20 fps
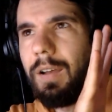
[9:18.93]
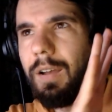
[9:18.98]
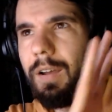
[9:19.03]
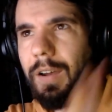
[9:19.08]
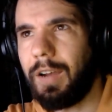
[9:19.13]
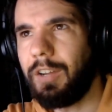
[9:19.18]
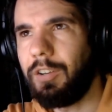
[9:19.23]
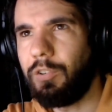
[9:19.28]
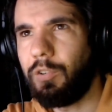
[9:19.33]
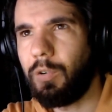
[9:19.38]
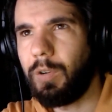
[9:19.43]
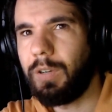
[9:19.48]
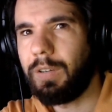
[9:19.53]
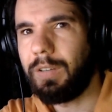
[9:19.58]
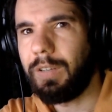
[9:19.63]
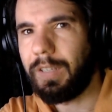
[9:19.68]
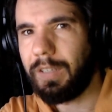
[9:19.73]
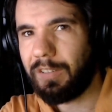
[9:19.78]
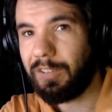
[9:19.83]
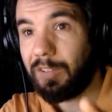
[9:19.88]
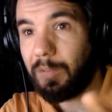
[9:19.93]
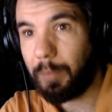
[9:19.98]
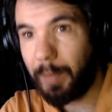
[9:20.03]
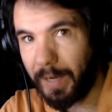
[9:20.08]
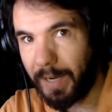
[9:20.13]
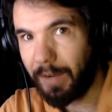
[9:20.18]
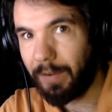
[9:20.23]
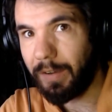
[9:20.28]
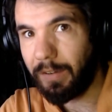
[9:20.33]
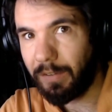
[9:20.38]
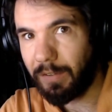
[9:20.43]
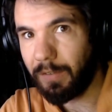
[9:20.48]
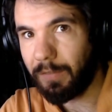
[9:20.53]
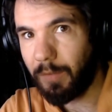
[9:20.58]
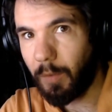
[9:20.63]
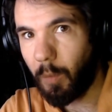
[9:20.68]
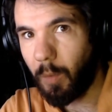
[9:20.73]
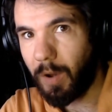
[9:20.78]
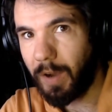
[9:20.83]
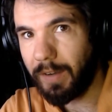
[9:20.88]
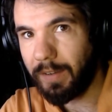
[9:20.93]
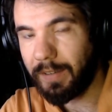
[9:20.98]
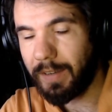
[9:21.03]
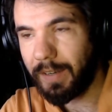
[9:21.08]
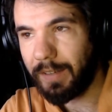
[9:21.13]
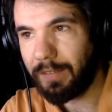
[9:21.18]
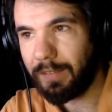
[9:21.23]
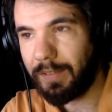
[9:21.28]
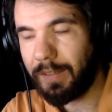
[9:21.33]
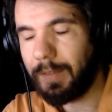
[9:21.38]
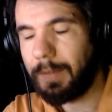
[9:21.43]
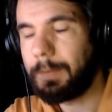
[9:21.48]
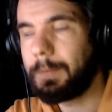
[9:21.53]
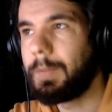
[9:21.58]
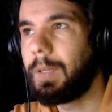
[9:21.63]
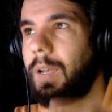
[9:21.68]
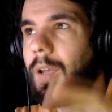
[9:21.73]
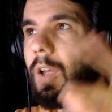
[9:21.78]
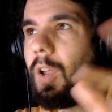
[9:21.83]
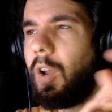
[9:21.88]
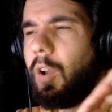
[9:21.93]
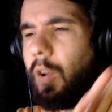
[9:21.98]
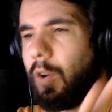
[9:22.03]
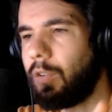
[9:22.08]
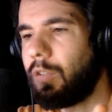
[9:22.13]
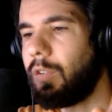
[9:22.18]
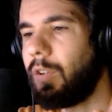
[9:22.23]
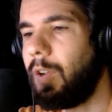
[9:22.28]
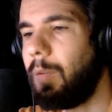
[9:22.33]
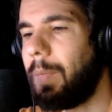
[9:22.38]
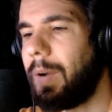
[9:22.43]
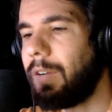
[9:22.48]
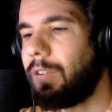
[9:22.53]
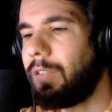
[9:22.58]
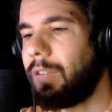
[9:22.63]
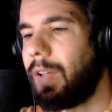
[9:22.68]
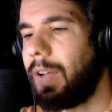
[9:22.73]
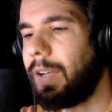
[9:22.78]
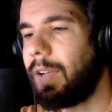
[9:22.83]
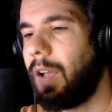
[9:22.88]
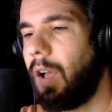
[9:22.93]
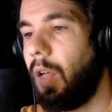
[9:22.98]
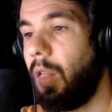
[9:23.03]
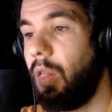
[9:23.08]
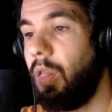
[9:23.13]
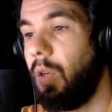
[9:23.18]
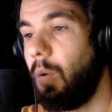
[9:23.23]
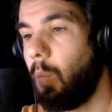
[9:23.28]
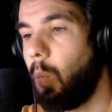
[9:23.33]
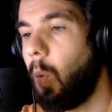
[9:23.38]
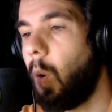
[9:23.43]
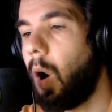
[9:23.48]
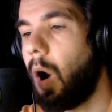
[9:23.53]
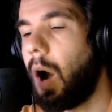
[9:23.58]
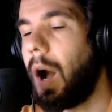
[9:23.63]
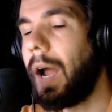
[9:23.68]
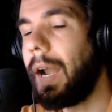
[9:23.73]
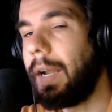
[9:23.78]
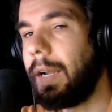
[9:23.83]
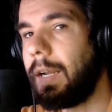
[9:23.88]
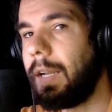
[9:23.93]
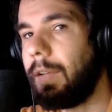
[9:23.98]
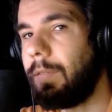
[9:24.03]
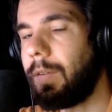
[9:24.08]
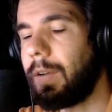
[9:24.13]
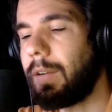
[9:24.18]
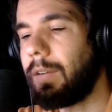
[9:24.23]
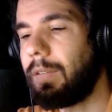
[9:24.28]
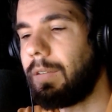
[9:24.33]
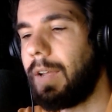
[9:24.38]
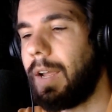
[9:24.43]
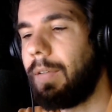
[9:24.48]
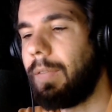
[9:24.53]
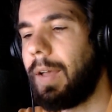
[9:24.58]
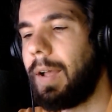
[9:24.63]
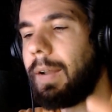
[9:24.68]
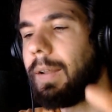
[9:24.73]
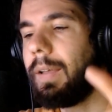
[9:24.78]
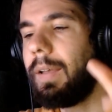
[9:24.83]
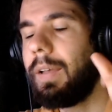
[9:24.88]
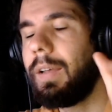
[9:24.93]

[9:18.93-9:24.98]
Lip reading: I enjoyed the experience of the wine tasting, not so much like the wine, if I could say that.